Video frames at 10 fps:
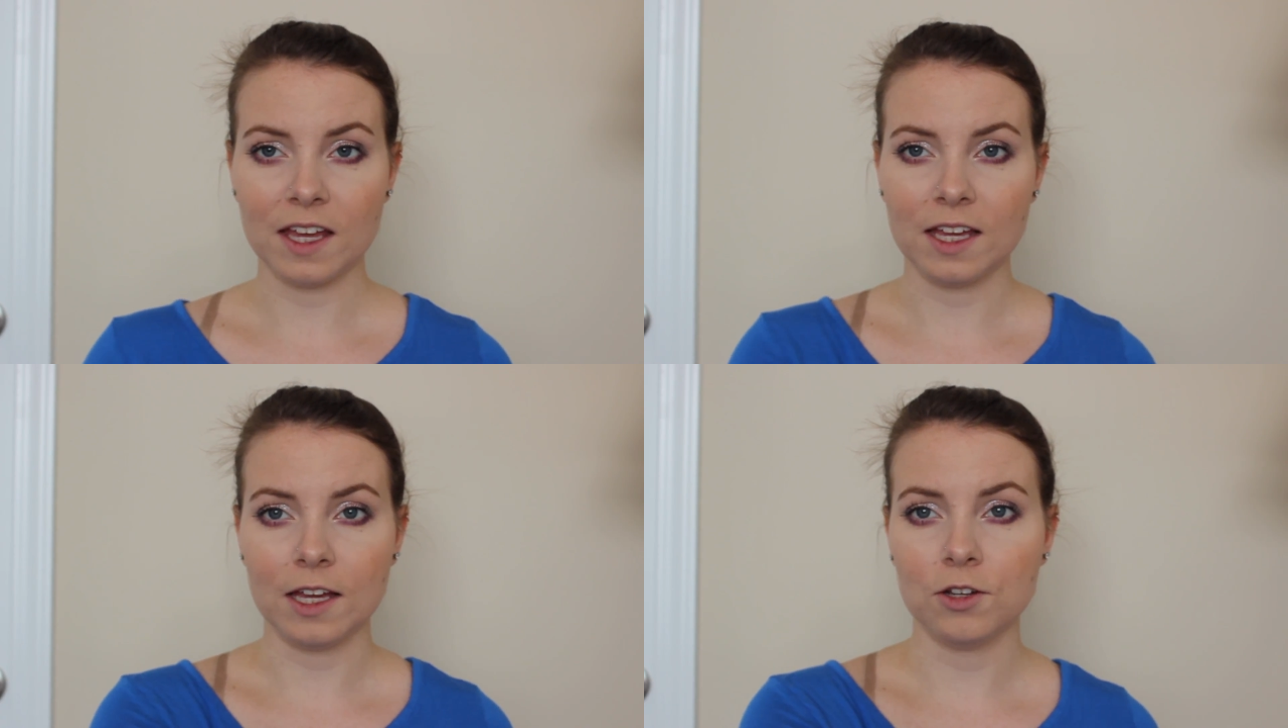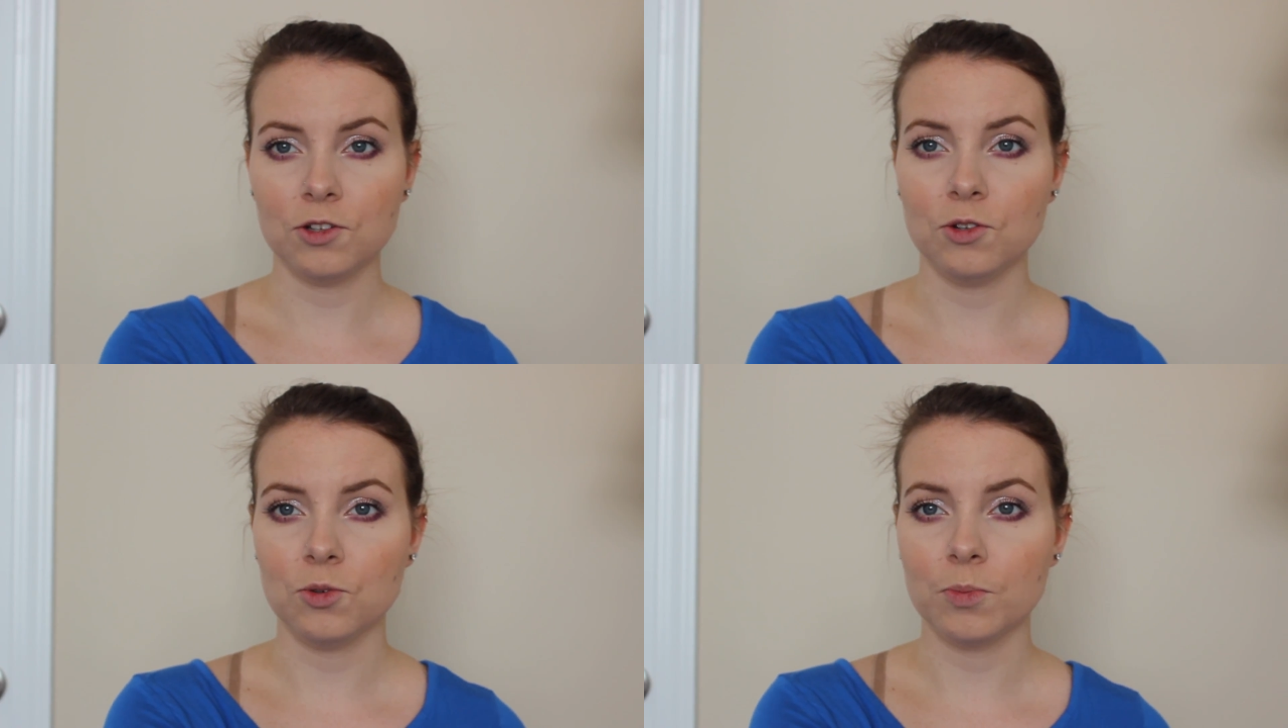a
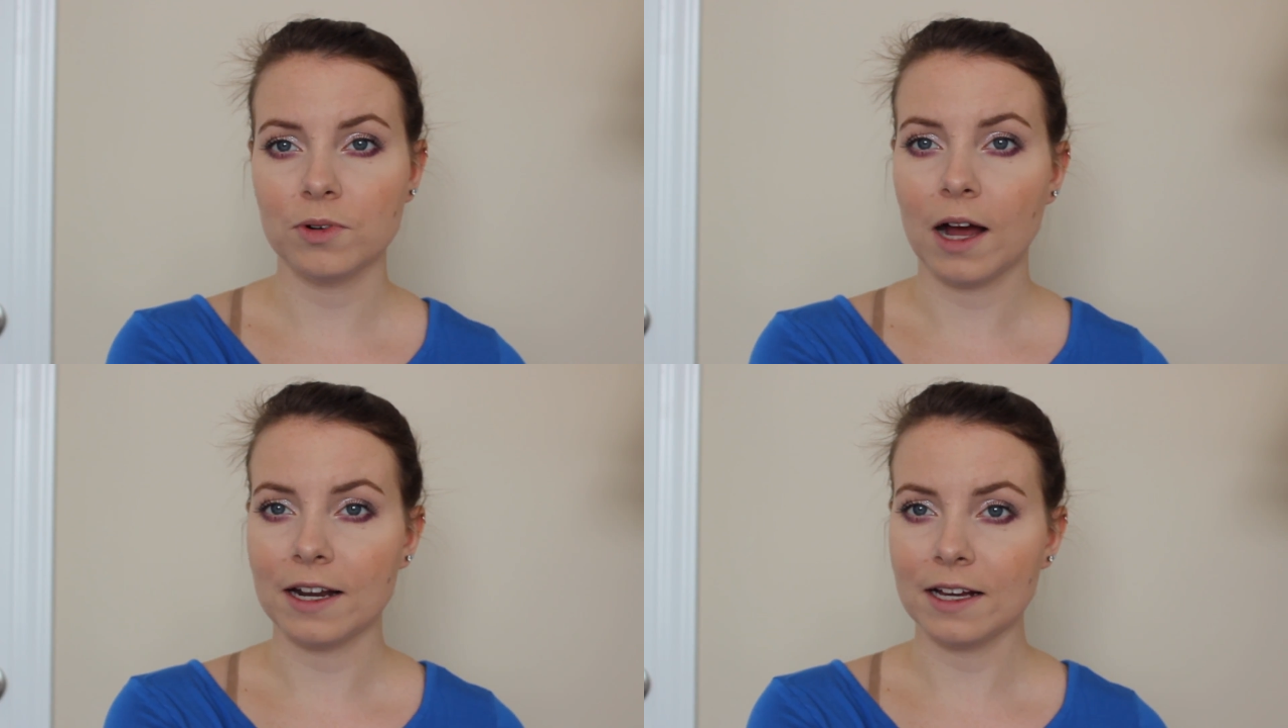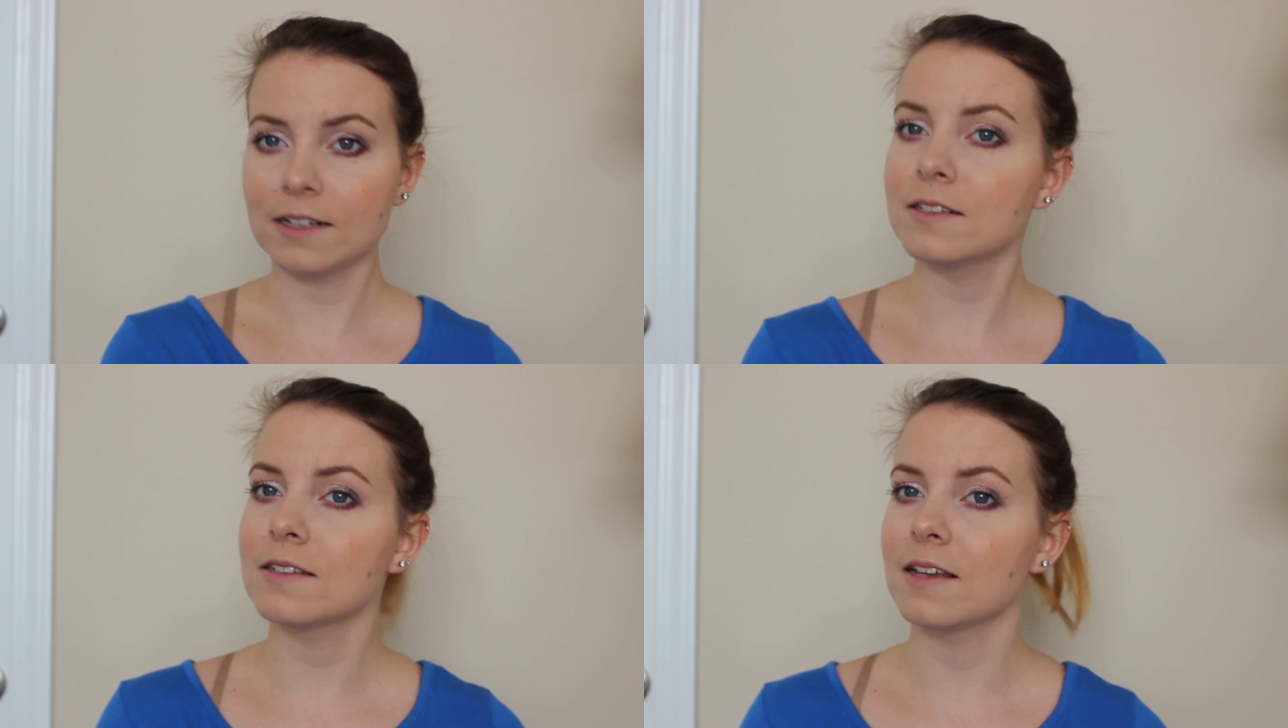new
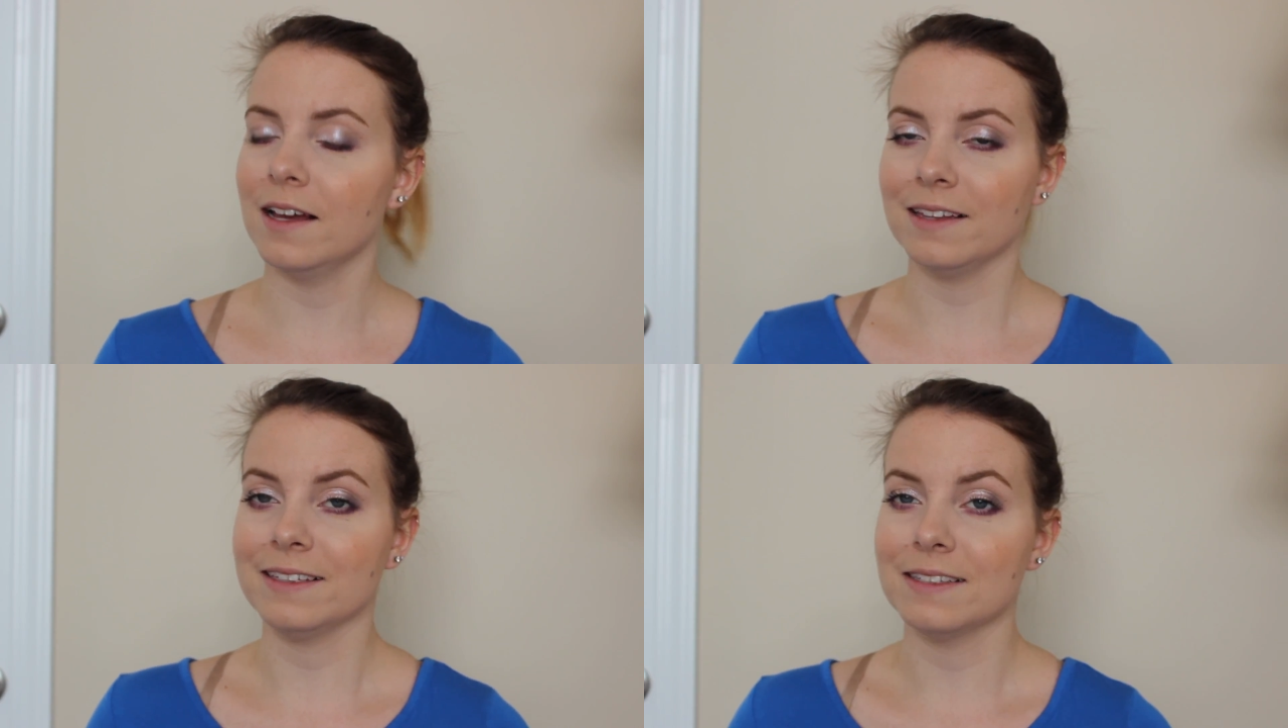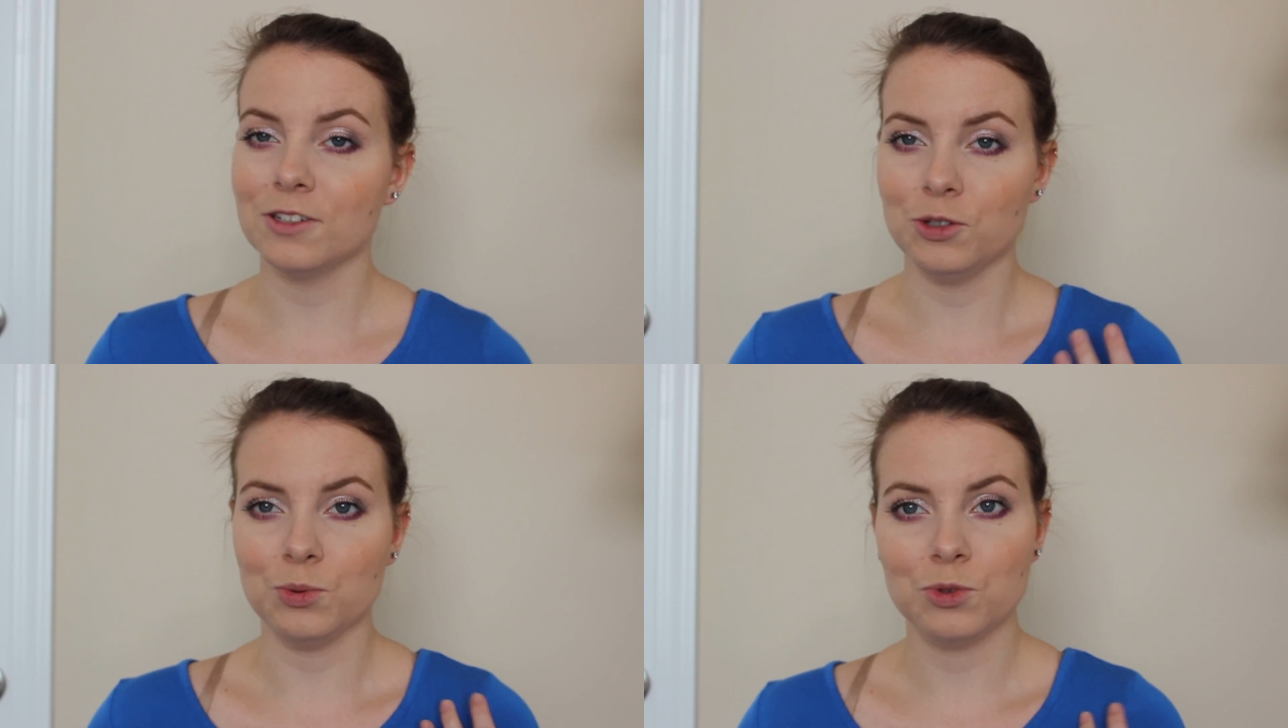product, at least
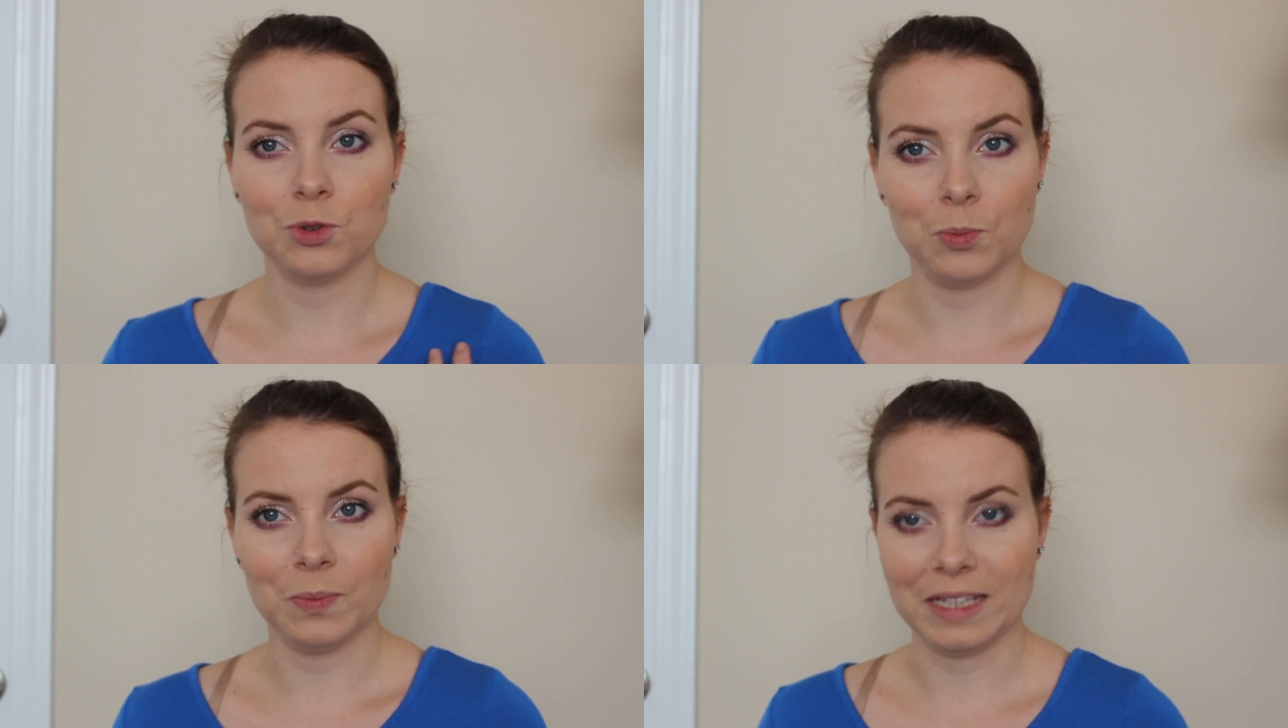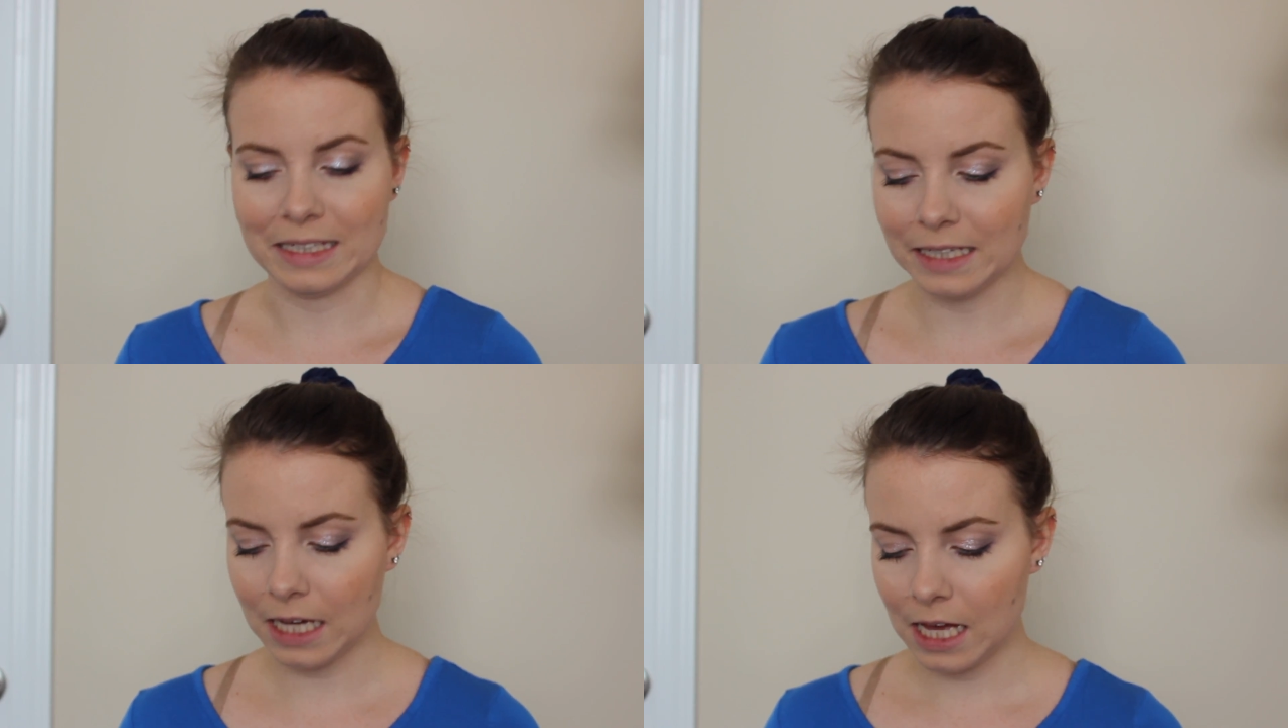new to
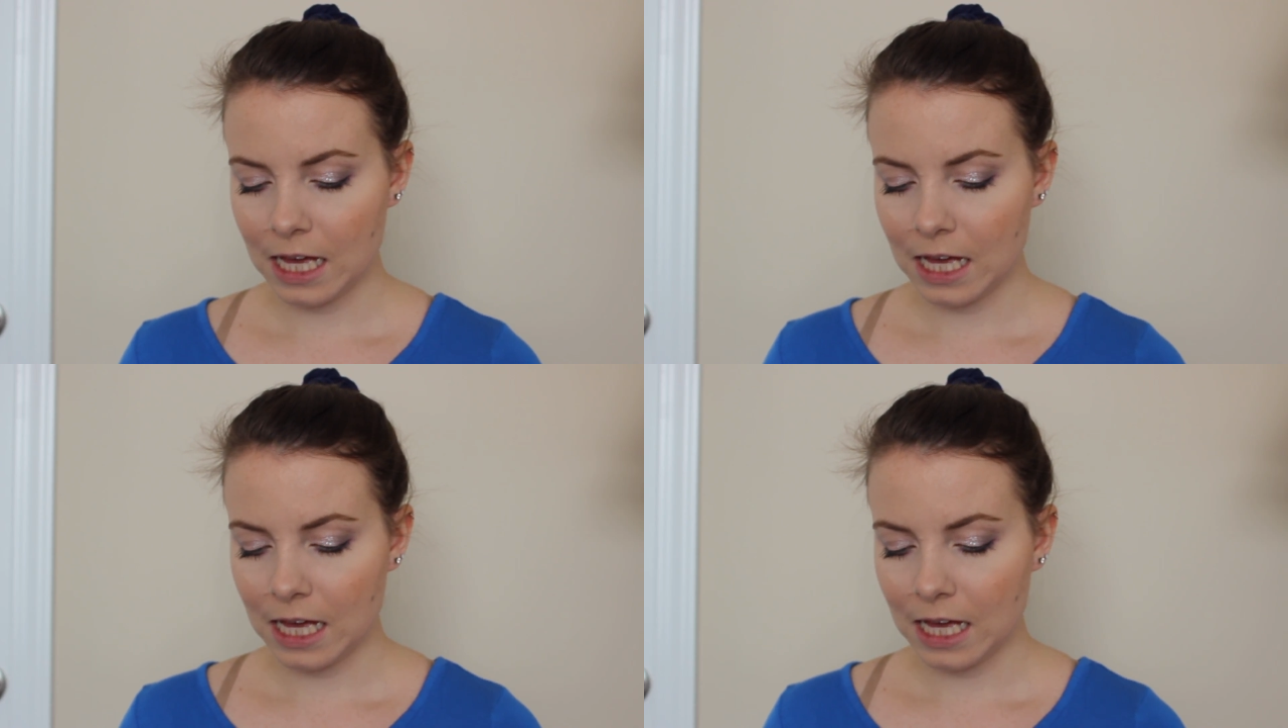me.